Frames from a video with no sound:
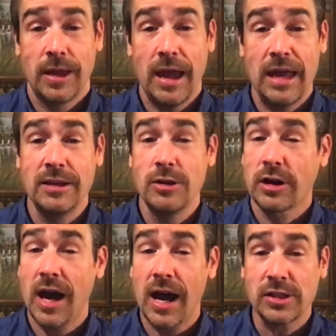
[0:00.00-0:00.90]
And your
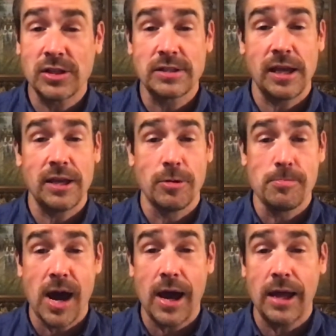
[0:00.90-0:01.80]
conscience and your
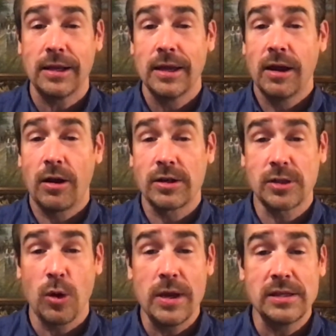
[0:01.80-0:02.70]
mind are
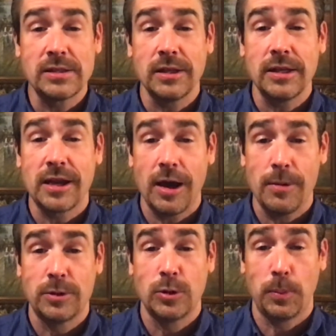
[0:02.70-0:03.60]
so easily
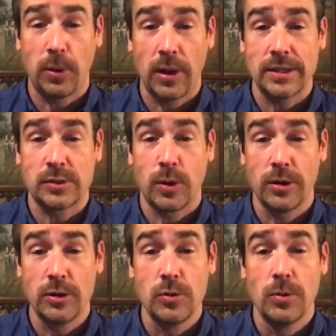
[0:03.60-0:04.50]
come to a place where
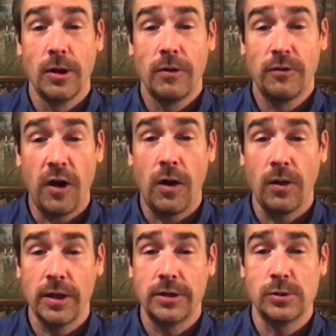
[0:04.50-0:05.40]
you
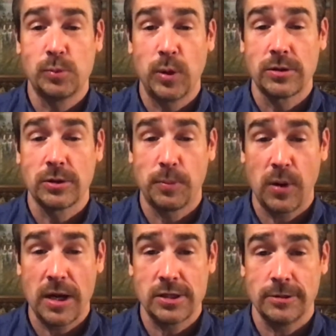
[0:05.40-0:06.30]
fall into spiritual
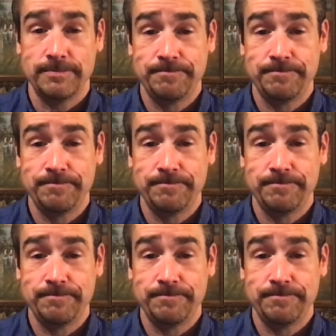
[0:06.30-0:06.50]
depression.